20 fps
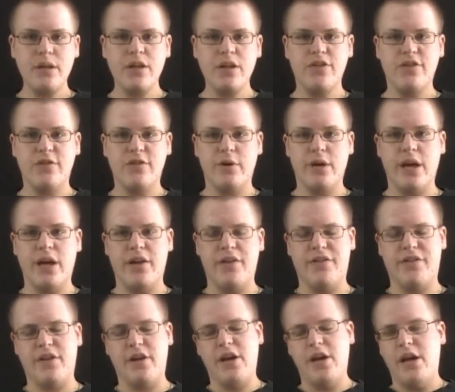that's who he
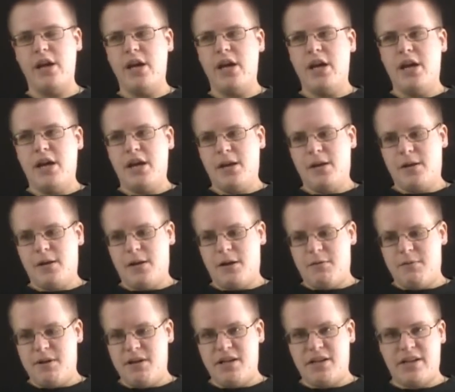is. I
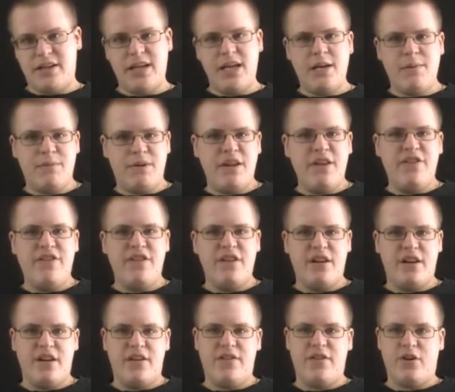mean, Liam
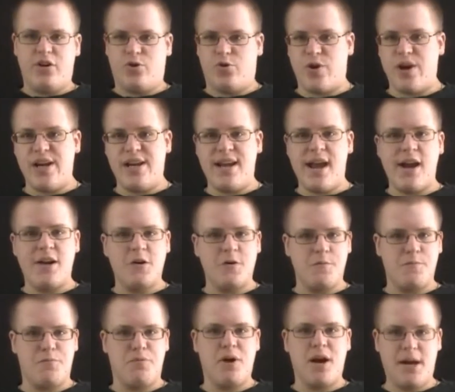Neeson is a great actor.
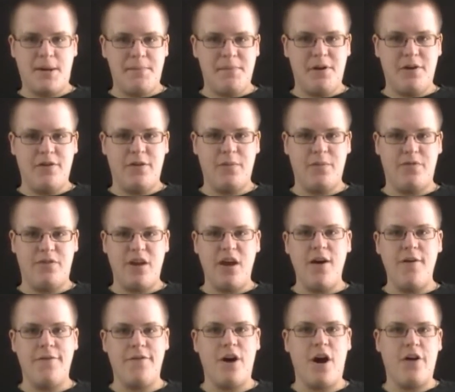Bryan Mills
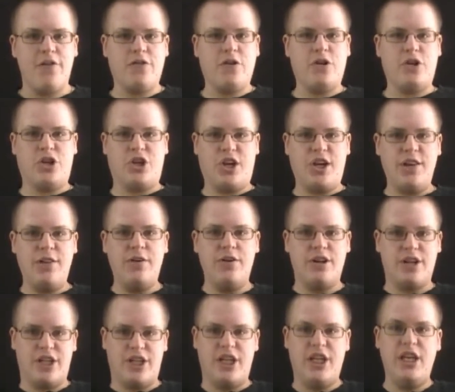himself, Oskar
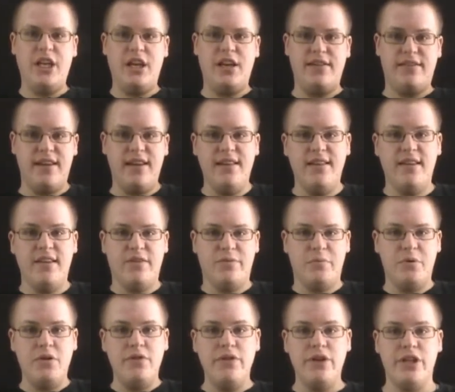Schindler, he is in this
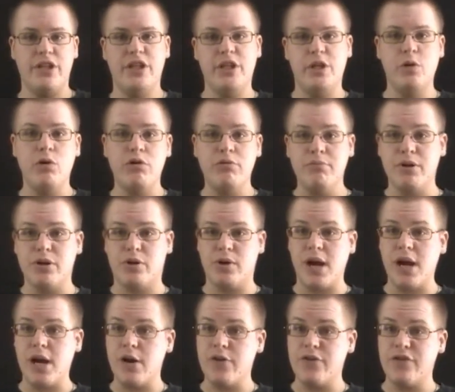movie. Ewan
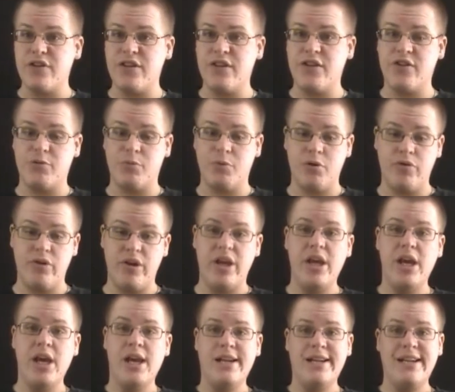McGregor's in this movie.
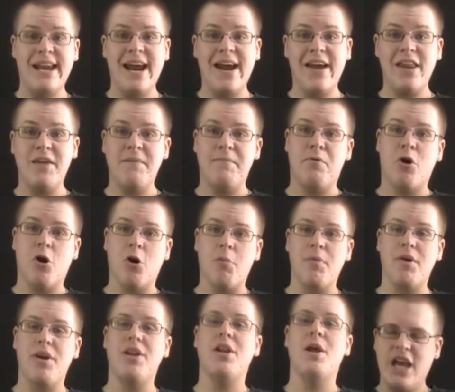Natalie
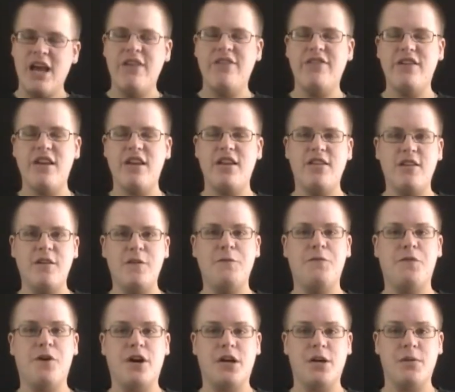Portman is in this
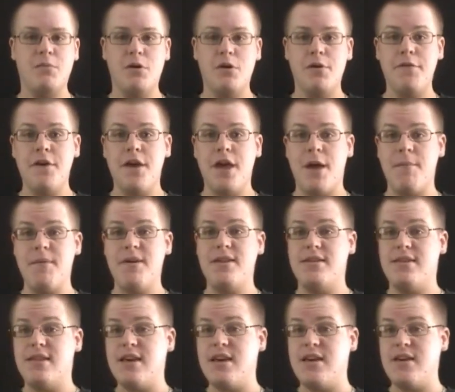fucking movie. I
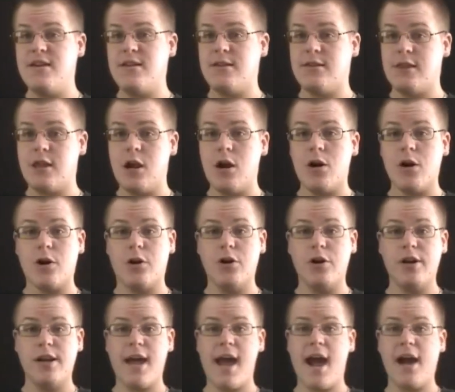mean, they they are
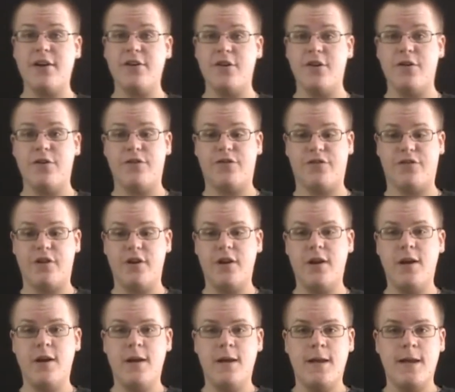good actors,
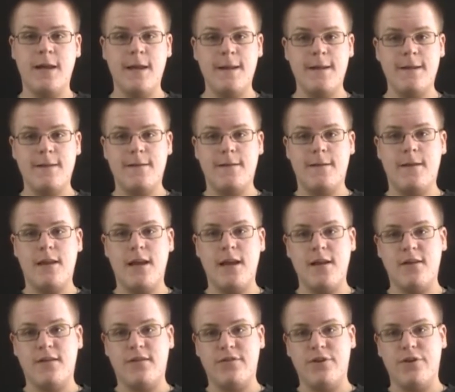and they
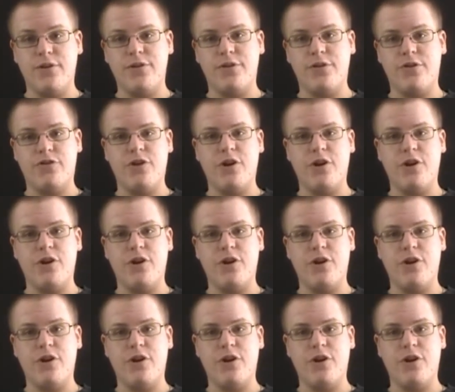sold their